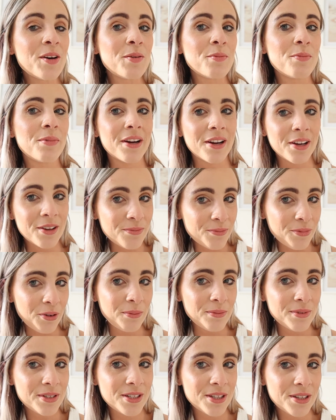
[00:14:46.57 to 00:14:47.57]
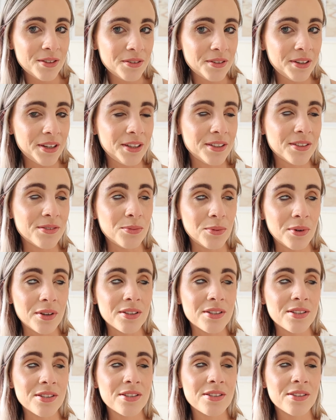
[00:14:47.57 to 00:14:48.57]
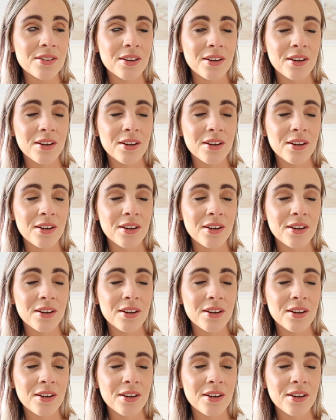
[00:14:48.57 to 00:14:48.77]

but I can promise you it was